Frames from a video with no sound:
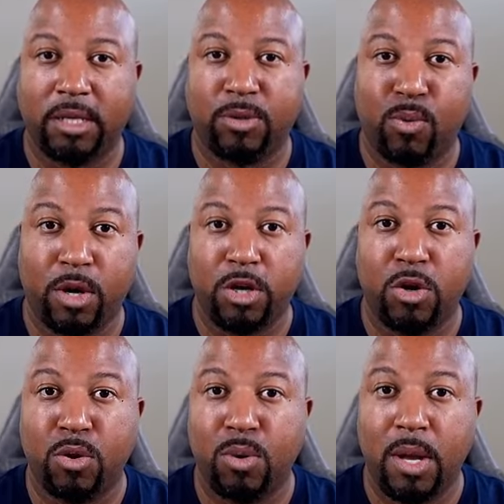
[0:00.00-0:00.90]
where you
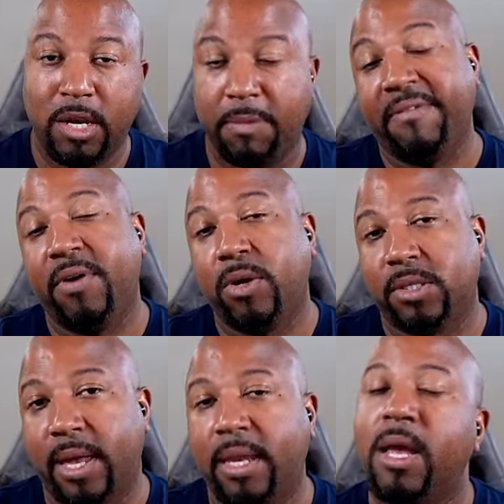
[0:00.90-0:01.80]
need to be focused at.
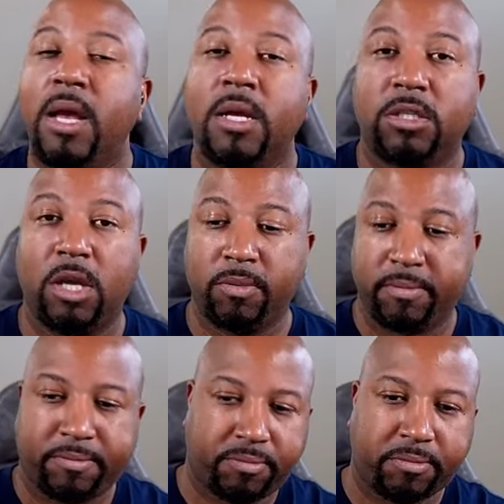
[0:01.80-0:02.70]
So
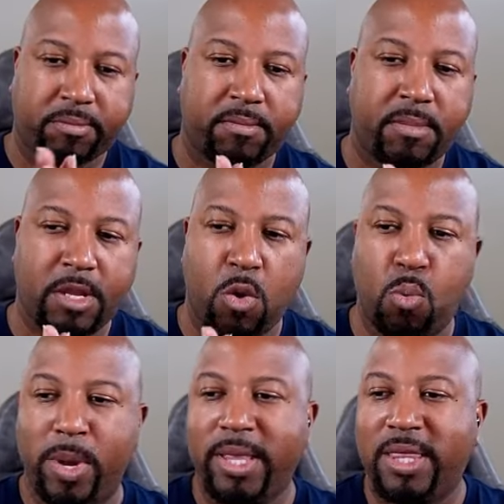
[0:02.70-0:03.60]

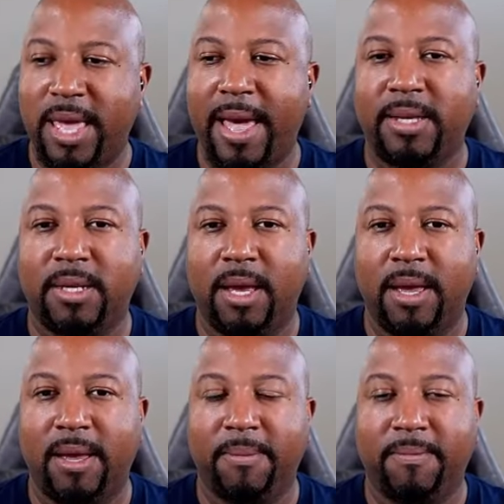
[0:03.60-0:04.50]
with that,
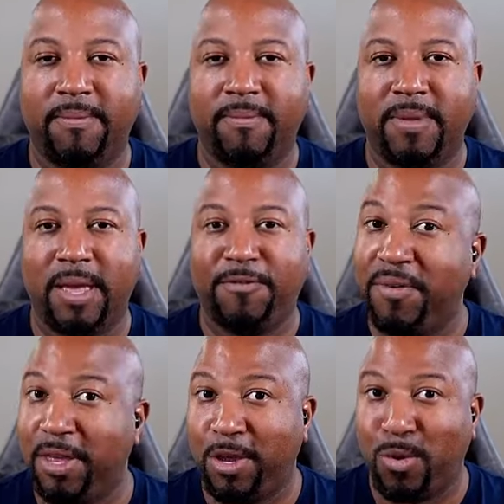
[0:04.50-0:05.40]
if you have
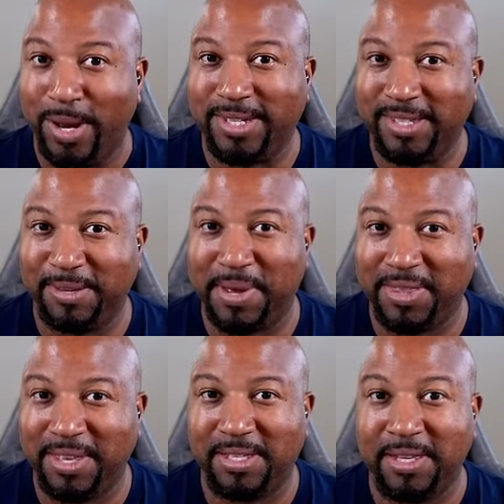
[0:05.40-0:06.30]
any questions about
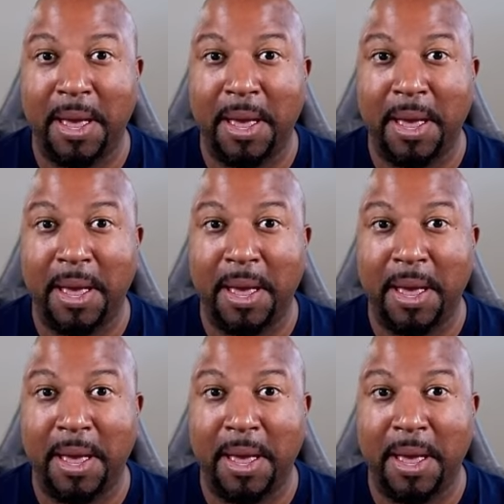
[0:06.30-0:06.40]
this,